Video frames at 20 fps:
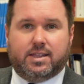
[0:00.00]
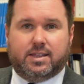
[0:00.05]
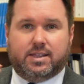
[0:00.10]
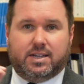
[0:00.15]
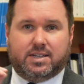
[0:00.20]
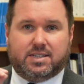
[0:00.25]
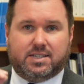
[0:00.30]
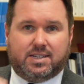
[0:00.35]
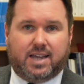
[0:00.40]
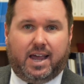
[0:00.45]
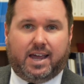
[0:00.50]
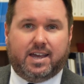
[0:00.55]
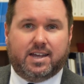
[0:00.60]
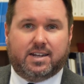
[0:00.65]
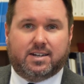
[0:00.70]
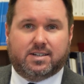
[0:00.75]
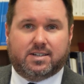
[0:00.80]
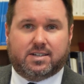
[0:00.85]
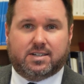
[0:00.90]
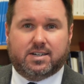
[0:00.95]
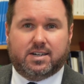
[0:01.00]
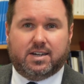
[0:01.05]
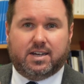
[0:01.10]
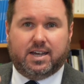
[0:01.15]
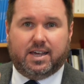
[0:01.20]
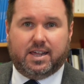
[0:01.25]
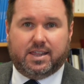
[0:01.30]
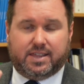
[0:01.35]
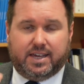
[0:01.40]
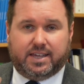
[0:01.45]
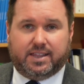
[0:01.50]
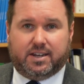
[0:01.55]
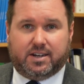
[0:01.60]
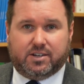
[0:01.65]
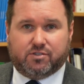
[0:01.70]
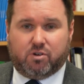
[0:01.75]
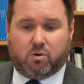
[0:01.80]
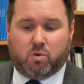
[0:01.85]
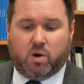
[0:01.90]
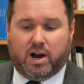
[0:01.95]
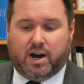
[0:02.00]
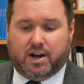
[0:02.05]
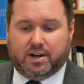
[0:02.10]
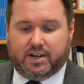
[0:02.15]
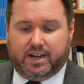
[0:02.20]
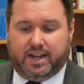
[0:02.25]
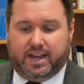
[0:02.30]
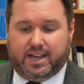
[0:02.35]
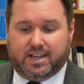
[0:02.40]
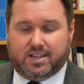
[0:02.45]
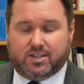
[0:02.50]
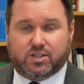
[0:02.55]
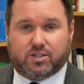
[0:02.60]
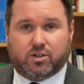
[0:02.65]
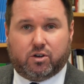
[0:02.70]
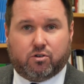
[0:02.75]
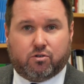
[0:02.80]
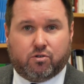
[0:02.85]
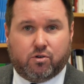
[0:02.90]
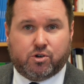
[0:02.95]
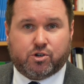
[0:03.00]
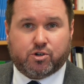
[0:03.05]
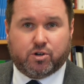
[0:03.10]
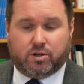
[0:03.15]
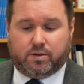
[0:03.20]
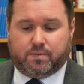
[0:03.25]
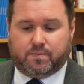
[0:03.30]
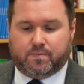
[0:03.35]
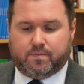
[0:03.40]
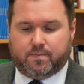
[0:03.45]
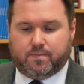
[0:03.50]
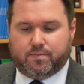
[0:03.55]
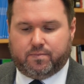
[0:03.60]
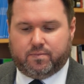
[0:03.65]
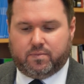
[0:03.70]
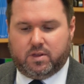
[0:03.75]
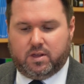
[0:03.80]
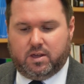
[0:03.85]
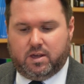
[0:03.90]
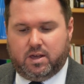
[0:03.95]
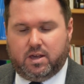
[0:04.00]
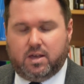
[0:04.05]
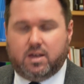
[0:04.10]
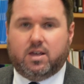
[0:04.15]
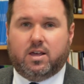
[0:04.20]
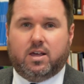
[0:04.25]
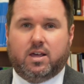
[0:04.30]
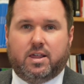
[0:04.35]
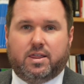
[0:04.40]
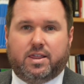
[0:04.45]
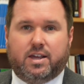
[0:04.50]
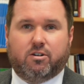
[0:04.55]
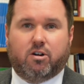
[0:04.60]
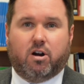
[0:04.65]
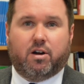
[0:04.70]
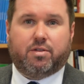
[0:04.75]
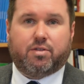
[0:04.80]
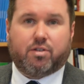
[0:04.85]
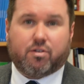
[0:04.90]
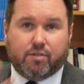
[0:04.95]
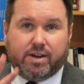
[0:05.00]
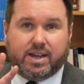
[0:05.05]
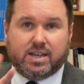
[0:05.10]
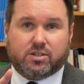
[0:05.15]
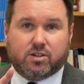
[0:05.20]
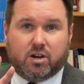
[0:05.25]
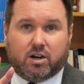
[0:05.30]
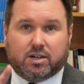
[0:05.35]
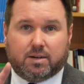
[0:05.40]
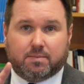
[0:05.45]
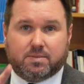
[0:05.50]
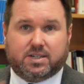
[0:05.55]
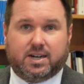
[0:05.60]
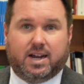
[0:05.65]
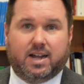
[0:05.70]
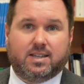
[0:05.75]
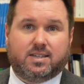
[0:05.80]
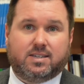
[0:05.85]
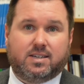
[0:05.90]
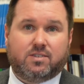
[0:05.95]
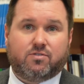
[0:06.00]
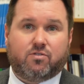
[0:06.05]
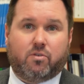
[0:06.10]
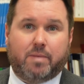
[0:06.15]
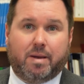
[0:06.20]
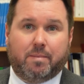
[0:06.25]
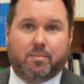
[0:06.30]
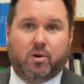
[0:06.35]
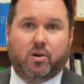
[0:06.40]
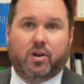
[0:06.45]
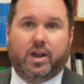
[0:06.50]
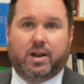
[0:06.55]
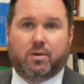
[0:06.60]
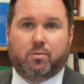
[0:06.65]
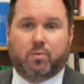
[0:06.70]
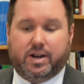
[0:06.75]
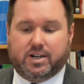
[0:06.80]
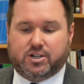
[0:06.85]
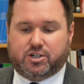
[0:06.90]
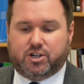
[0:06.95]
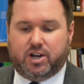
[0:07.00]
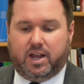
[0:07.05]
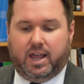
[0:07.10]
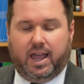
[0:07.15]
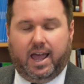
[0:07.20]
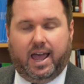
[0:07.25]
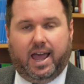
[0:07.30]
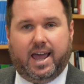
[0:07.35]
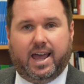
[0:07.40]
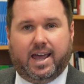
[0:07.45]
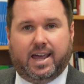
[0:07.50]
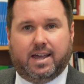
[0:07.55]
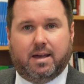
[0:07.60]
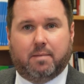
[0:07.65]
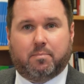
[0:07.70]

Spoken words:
The second thing that is required is crucial. There are 3 circumstances, remember, in which a